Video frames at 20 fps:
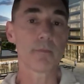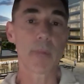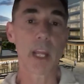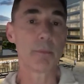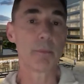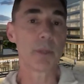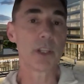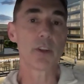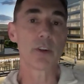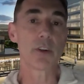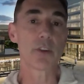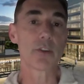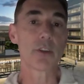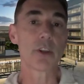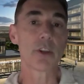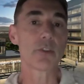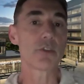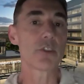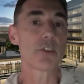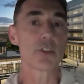I mean,
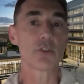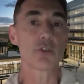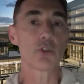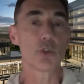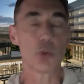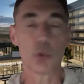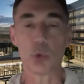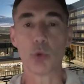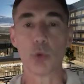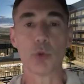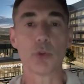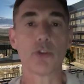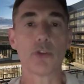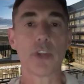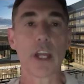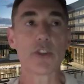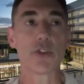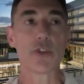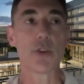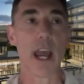they're just tools
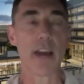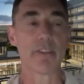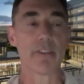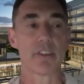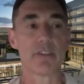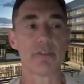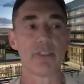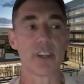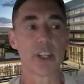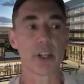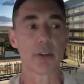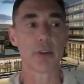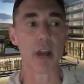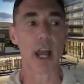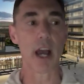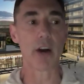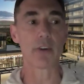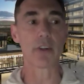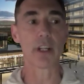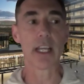that you have to figure
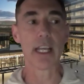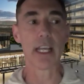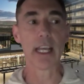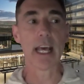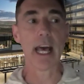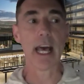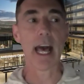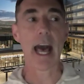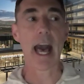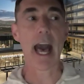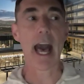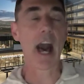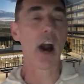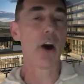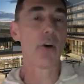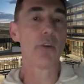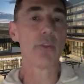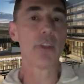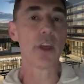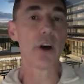out
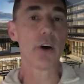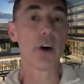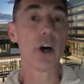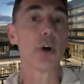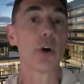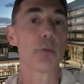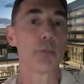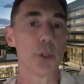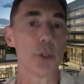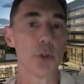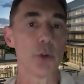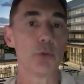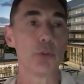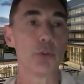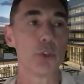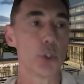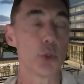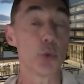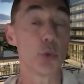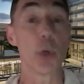how they'll help you
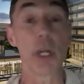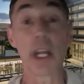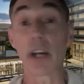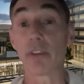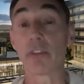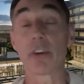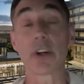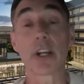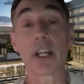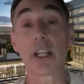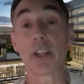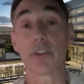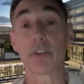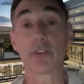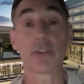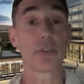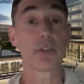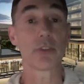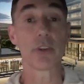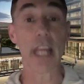do whatever it
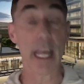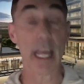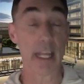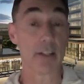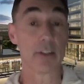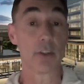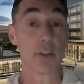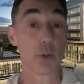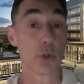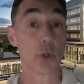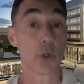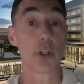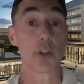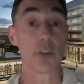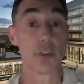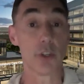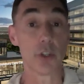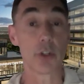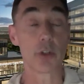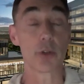is that you're going to
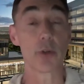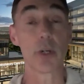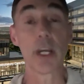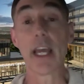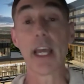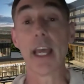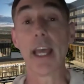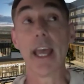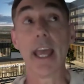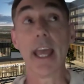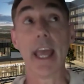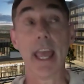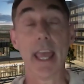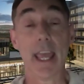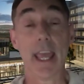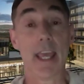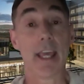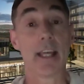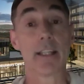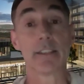do,
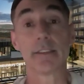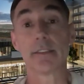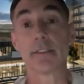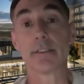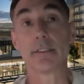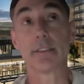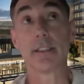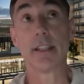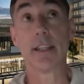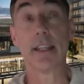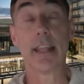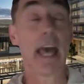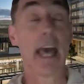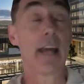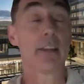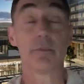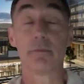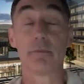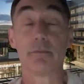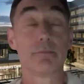and
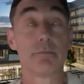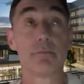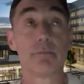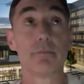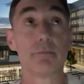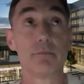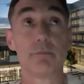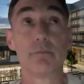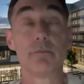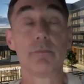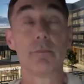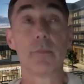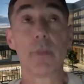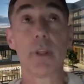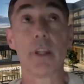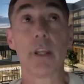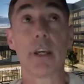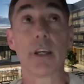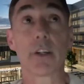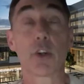that
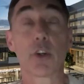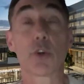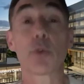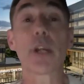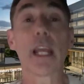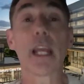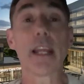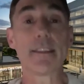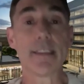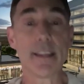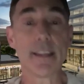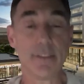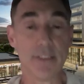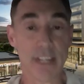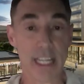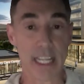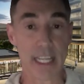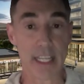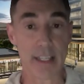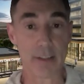the
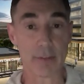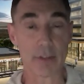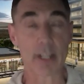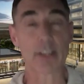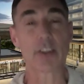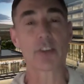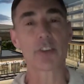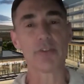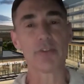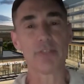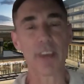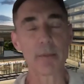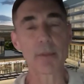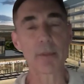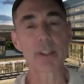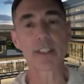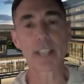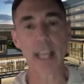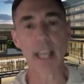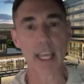creativity, right? There's a
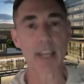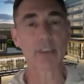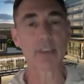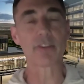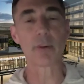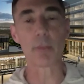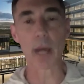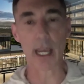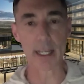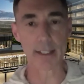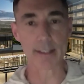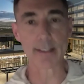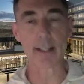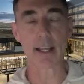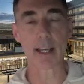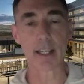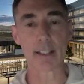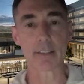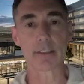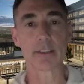famous saying from
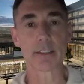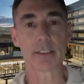Einstein.